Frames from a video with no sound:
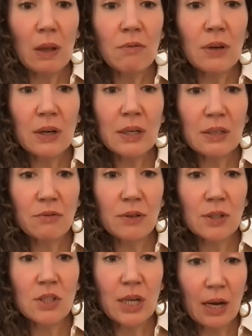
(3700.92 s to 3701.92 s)
Very
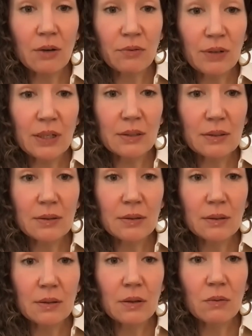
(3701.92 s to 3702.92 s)
different geographies,
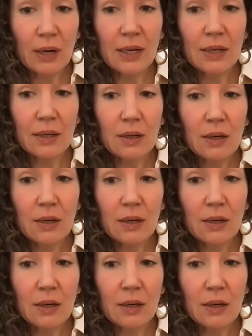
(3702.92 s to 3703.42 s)
right?